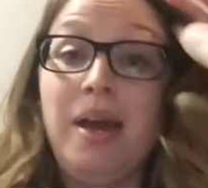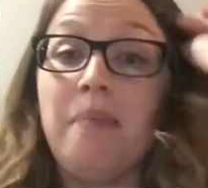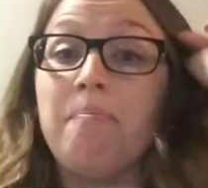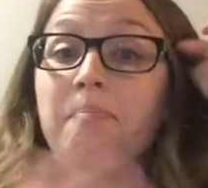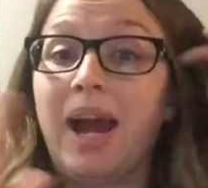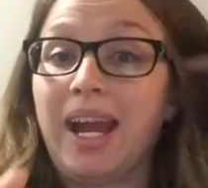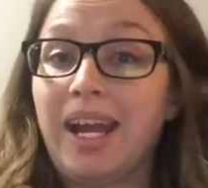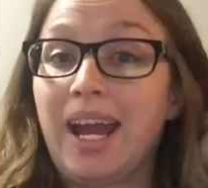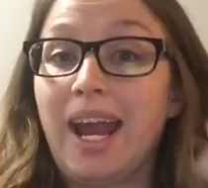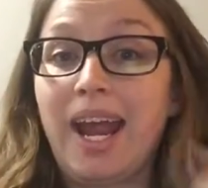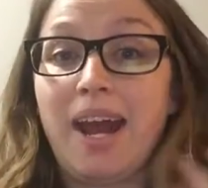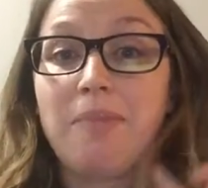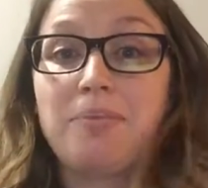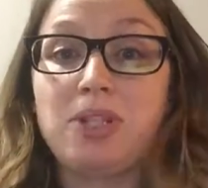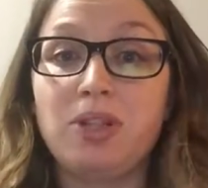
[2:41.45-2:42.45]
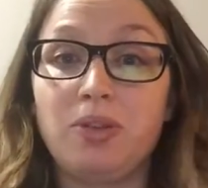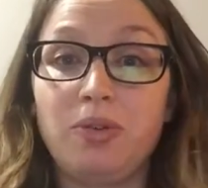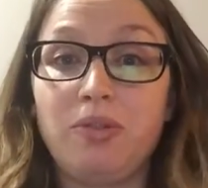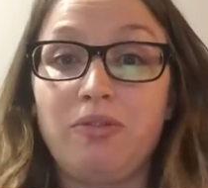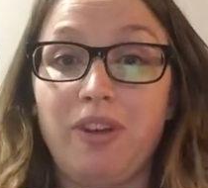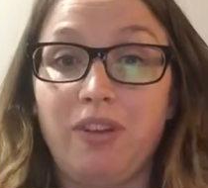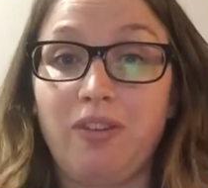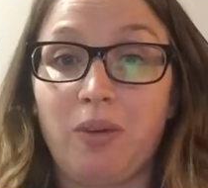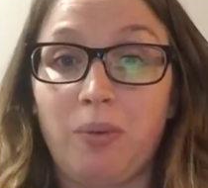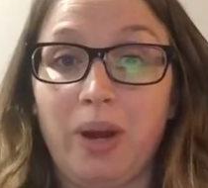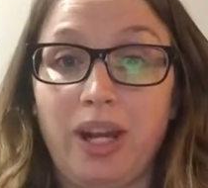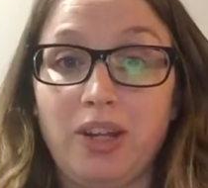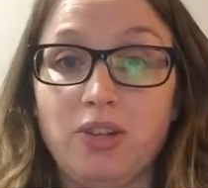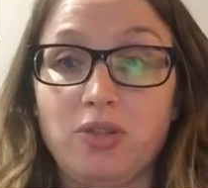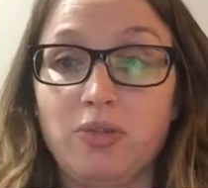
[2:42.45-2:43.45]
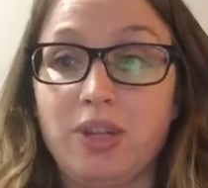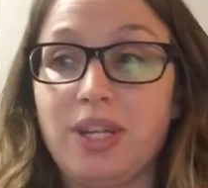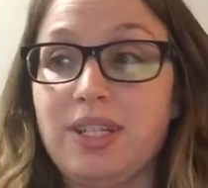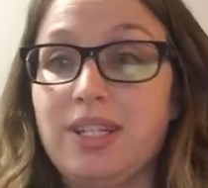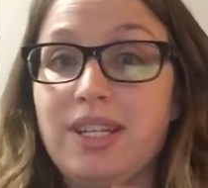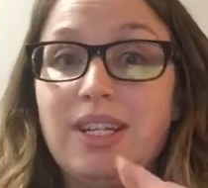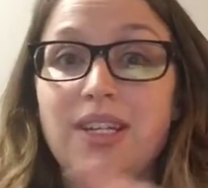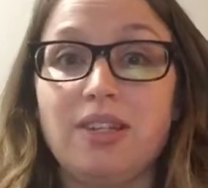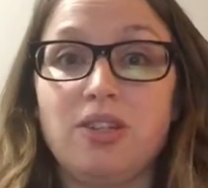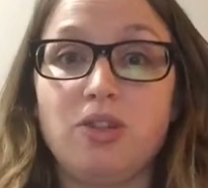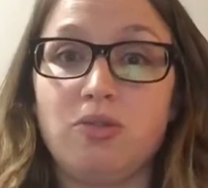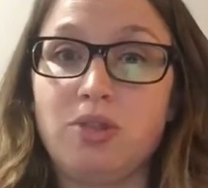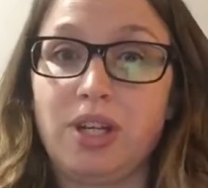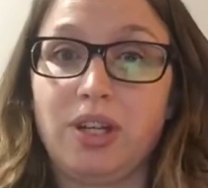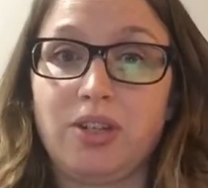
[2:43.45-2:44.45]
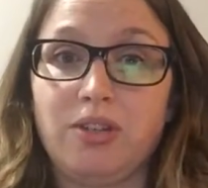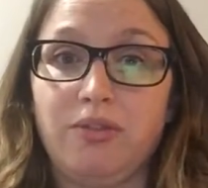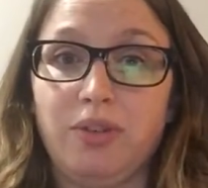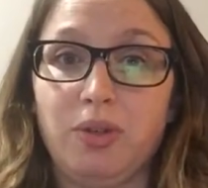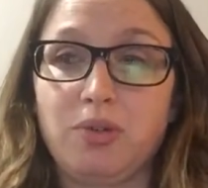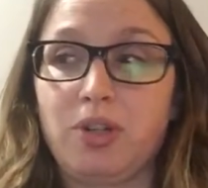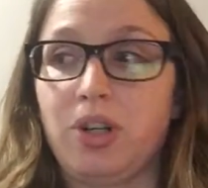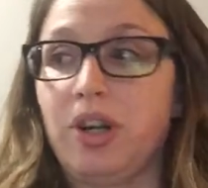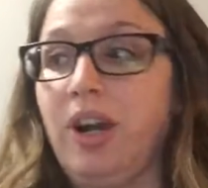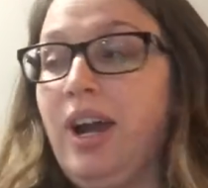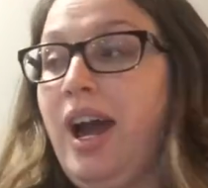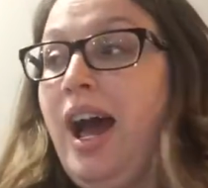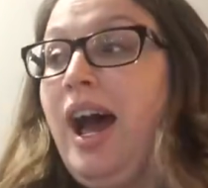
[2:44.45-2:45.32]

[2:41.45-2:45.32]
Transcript: My absolute favorite way to do this is using a diffuser.